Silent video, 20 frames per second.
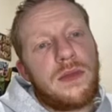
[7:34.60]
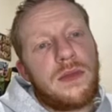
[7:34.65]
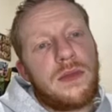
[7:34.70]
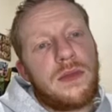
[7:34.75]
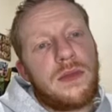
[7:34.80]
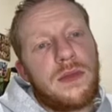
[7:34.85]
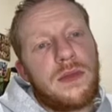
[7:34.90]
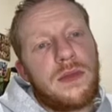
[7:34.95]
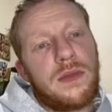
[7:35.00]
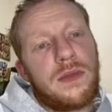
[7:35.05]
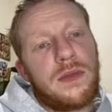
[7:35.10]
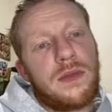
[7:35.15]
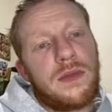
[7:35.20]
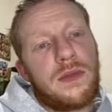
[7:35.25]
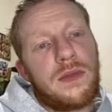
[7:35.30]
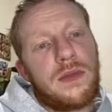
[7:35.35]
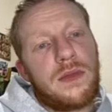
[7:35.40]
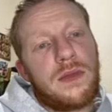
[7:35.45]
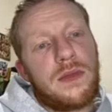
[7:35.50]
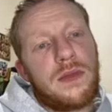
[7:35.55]

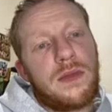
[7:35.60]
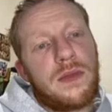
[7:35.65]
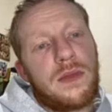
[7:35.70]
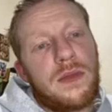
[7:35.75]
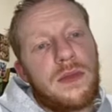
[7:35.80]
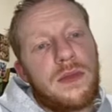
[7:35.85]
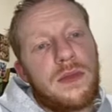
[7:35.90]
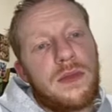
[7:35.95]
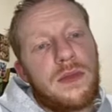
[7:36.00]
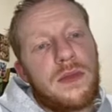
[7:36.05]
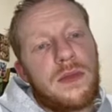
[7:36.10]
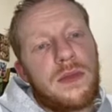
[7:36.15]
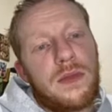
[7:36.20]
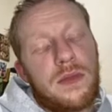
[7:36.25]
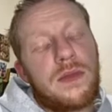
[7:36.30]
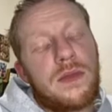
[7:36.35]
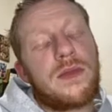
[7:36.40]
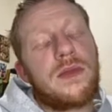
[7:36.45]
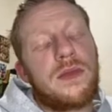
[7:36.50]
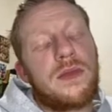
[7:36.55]

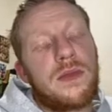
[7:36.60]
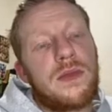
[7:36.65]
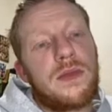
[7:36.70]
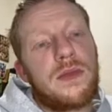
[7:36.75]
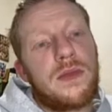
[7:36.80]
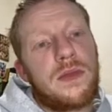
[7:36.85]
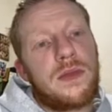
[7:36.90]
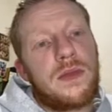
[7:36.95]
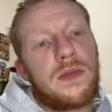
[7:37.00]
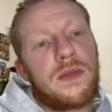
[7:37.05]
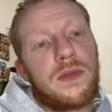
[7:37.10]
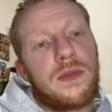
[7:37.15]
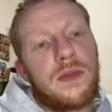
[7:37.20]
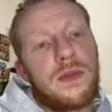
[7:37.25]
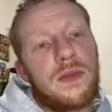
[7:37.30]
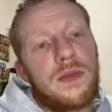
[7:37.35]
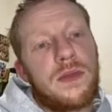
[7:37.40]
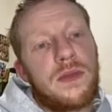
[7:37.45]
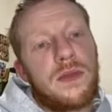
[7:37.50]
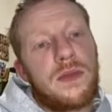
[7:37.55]

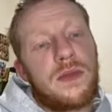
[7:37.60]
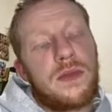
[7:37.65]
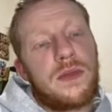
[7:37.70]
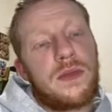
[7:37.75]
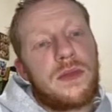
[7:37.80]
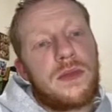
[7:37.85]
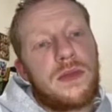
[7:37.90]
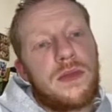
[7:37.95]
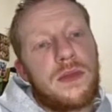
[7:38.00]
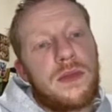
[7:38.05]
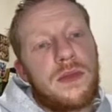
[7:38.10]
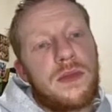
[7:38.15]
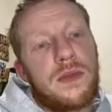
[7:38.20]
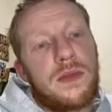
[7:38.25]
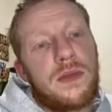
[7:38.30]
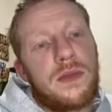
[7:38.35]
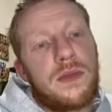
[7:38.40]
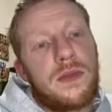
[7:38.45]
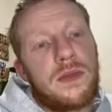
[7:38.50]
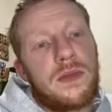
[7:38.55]

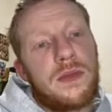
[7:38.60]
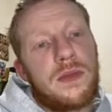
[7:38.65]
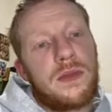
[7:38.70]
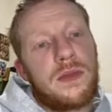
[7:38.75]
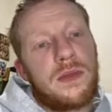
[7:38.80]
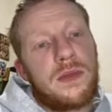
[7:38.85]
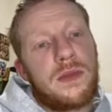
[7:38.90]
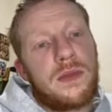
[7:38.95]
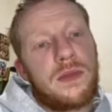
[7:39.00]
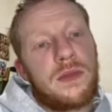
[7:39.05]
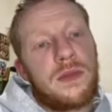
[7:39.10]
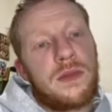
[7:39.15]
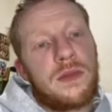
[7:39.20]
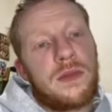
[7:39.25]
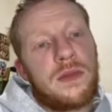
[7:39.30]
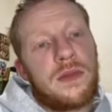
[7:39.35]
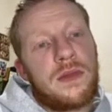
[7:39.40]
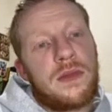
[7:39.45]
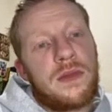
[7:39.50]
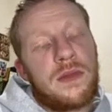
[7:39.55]

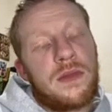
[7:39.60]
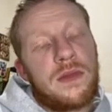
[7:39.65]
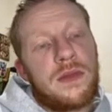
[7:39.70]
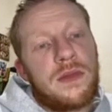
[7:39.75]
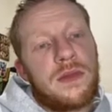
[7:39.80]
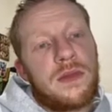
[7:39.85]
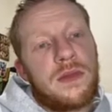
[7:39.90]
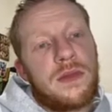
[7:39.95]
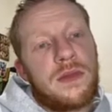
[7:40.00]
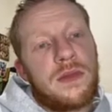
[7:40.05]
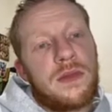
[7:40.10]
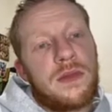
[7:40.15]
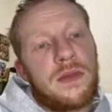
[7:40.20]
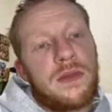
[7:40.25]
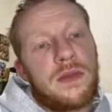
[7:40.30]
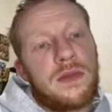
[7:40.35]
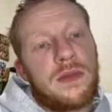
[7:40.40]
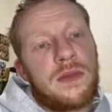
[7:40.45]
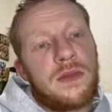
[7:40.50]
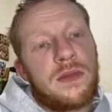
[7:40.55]

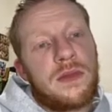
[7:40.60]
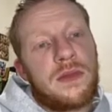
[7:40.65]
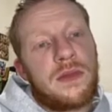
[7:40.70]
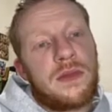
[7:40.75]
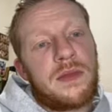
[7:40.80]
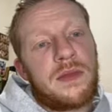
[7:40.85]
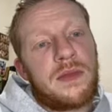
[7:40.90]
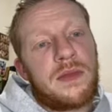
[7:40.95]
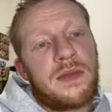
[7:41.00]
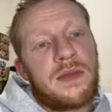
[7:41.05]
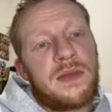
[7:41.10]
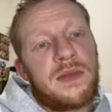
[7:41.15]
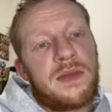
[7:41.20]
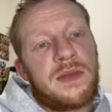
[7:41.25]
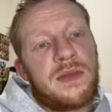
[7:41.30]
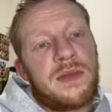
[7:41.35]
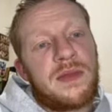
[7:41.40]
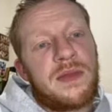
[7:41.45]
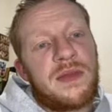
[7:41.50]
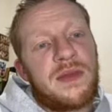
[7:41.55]

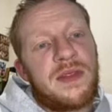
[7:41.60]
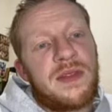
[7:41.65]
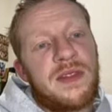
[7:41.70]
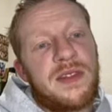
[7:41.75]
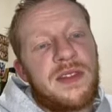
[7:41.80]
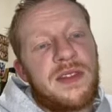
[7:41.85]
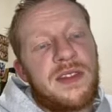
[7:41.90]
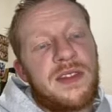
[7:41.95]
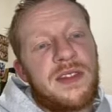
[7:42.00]
[no speech]